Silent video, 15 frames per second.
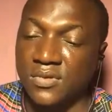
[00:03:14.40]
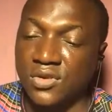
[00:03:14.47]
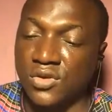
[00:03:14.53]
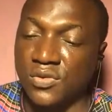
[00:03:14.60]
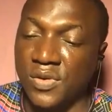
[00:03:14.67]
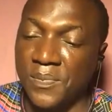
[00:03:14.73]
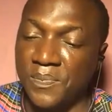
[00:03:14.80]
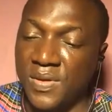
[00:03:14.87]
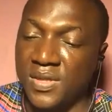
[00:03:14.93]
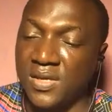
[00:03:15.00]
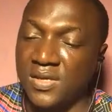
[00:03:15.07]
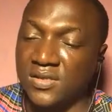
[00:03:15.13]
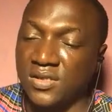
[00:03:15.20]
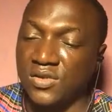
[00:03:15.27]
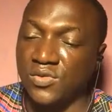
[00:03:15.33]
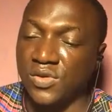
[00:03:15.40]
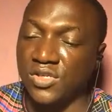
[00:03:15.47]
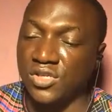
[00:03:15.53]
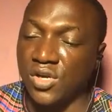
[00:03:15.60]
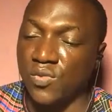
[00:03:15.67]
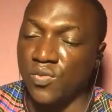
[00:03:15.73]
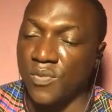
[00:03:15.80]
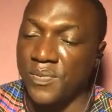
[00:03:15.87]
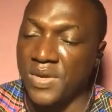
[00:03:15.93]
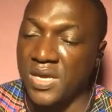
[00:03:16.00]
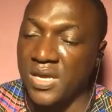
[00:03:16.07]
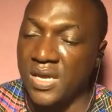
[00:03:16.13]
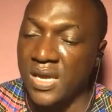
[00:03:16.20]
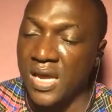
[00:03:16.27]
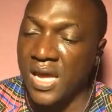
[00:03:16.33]
To repeat the situation would
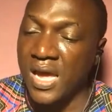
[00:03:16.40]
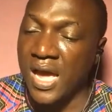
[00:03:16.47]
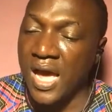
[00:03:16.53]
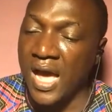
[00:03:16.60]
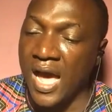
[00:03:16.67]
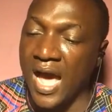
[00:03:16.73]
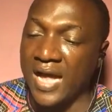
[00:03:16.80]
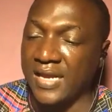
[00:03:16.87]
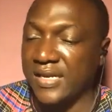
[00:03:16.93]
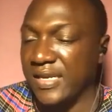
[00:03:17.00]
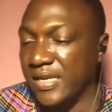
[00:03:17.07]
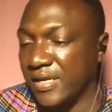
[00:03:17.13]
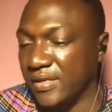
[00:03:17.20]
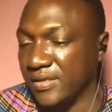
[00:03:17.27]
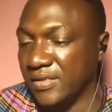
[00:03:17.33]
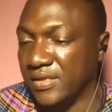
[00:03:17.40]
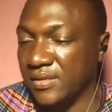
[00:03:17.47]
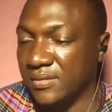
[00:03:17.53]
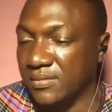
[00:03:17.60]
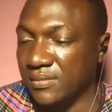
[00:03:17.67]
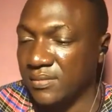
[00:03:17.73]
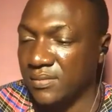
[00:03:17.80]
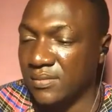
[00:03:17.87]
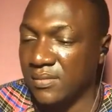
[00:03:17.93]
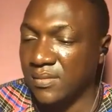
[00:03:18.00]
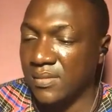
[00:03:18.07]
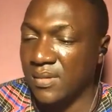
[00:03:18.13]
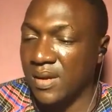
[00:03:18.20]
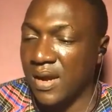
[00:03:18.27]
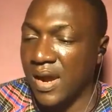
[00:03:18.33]
be hackneyed.
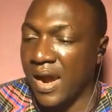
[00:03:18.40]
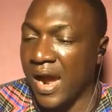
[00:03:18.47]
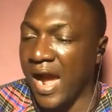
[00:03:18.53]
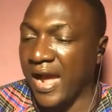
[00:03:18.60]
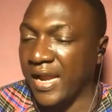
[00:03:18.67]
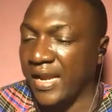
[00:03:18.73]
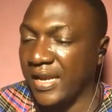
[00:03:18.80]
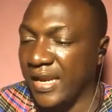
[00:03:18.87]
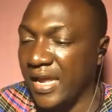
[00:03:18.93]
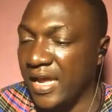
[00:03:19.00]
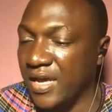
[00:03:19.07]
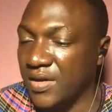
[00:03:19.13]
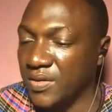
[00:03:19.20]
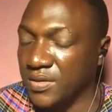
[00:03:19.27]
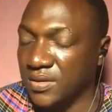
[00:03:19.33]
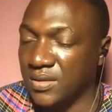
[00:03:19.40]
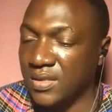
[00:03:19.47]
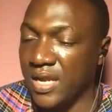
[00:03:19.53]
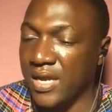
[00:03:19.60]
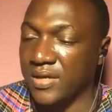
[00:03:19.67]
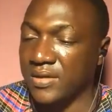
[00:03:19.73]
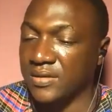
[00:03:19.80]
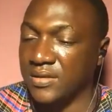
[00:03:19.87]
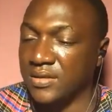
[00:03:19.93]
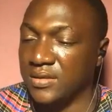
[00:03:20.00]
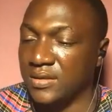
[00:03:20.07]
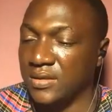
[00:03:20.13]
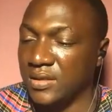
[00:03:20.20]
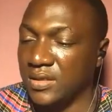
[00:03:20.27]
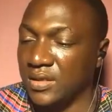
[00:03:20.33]
Nailed.
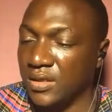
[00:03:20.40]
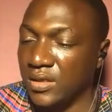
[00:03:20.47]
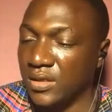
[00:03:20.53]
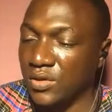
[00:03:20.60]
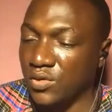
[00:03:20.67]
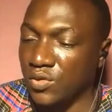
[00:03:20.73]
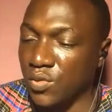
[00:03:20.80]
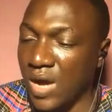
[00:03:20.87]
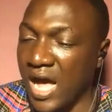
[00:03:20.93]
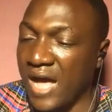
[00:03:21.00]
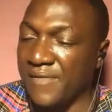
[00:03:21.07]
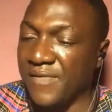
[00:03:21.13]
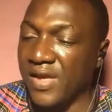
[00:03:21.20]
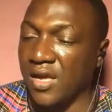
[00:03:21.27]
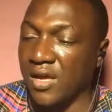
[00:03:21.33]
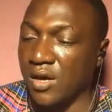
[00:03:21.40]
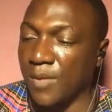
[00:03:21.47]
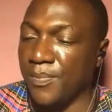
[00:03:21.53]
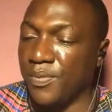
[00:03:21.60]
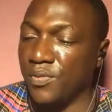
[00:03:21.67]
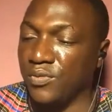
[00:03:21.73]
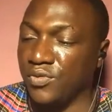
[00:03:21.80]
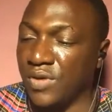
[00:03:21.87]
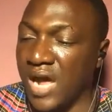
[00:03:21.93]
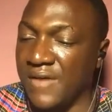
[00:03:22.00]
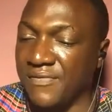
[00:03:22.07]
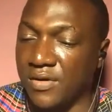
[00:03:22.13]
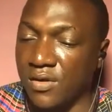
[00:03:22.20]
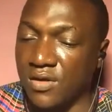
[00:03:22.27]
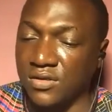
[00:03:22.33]
To have a couple
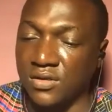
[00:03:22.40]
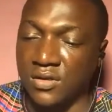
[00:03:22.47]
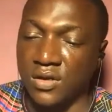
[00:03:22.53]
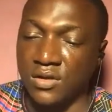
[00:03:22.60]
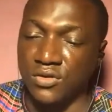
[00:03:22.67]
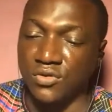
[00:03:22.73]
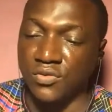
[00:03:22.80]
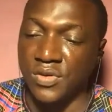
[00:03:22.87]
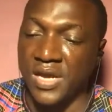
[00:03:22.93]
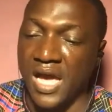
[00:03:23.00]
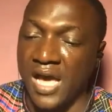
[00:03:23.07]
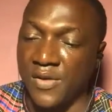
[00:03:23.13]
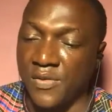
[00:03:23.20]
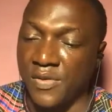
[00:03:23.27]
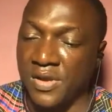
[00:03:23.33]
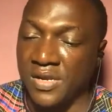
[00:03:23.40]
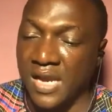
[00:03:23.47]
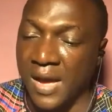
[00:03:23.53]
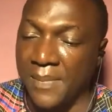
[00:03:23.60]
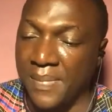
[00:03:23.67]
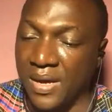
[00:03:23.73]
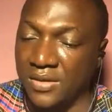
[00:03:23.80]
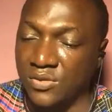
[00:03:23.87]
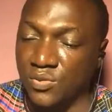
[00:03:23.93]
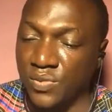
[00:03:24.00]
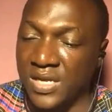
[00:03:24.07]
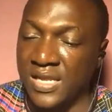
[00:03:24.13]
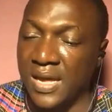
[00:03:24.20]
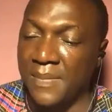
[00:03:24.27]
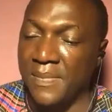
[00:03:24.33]
drive cross-country arguing about
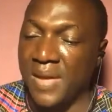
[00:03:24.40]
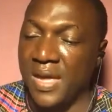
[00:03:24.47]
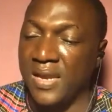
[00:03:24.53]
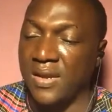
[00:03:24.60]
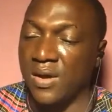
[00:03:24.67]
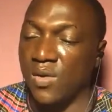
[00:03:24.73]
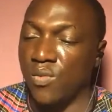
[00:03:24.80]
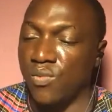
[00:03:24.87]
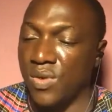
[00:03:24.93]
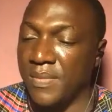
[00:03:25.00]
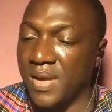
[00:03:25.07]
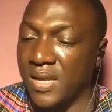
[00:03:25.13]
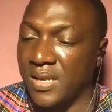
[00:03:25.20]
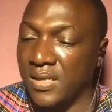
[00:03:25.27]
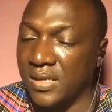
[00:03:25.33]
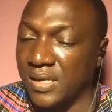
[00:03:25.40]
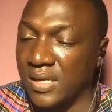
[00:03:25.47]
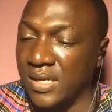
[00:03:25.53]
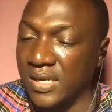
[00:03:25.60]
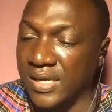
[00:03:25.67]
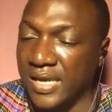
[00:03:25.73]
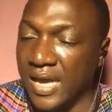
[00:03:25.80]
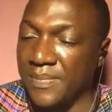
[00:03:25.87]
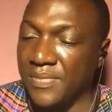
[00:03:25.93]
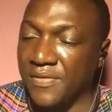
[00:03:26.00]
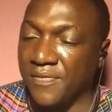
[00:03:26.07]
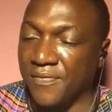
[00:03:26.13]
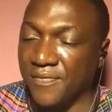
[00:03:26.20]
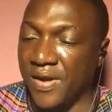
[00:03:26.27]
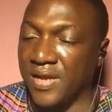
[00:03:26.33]
whether men or women can be
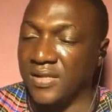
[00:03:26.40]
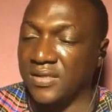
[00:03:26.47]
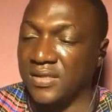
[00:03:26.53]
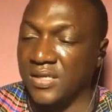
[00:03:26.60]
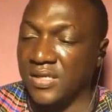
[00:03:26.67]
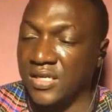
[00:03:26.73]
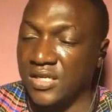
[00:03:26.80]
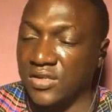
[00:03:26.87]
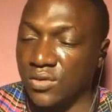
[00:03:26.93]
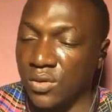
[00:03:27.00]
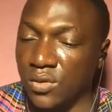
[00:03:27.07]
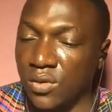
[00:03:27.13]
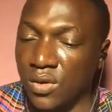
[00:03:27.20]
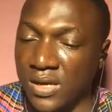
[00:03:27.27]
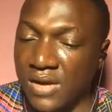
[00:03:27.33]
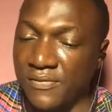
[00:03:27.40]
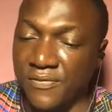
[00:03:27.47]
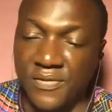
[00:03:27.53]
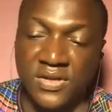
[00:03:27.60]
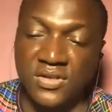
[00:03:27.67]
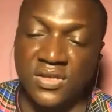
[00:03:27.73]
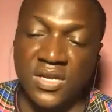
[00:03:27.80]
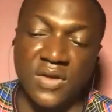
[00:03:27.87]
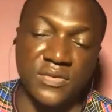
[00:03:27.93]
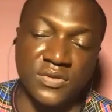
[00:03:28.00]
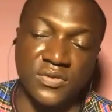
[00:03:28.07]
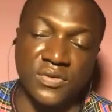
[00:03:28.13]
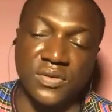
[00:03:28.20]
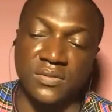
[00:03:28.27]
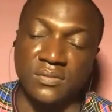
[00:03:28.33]
friends is no longer fresh territory.